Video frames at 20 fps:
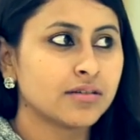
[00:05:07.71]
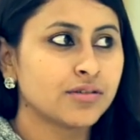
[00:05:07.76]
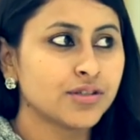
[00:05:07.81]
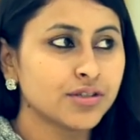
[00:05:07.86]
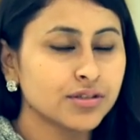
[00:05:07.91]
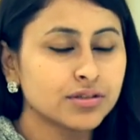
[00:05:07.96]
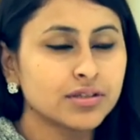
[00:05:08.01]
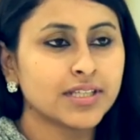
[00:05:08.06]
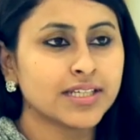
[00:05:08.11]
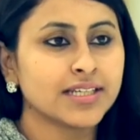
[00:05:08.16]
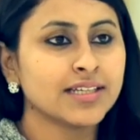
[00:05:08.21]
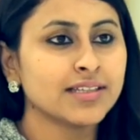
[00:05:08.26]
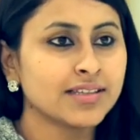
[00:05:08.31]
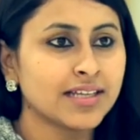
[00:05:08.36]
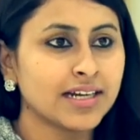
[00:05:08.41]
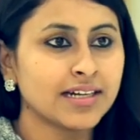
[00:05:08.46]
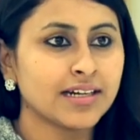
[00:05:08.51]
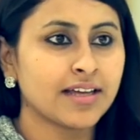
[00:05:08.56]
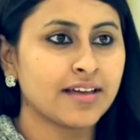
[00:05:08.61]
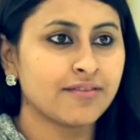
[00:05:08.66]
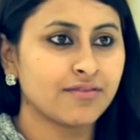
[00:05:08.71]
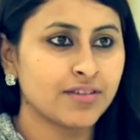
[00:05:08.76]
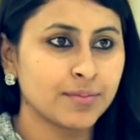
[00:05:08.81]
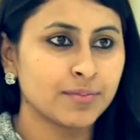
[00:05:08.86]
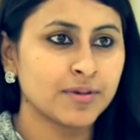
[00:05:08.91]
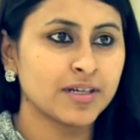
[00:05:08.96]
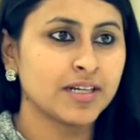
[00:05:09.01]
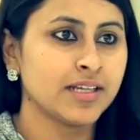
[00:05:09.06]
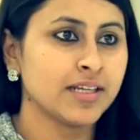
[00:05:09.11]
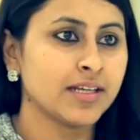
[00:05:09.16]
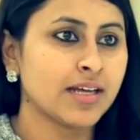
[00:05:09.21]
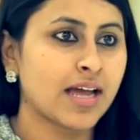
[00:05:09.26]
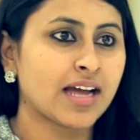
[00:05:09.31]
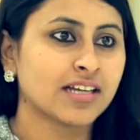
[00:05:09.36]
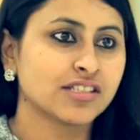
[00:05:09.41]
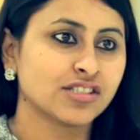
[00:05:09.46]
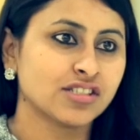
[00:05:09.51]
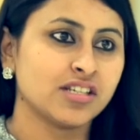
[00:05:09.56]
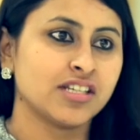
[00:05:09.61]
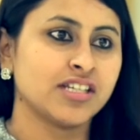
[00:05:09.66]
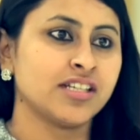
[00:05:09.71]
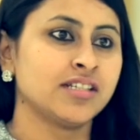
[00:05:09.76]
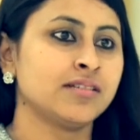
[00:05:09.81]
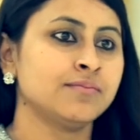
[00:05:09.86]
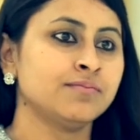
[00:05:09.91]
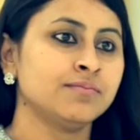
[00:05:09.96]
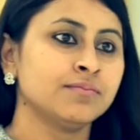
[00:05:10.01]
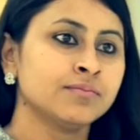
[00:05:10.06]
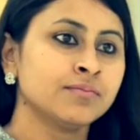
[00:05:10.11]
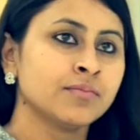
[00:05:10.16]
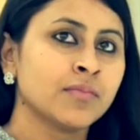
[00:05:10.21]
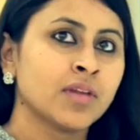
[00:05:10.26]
Do you think that everybody actually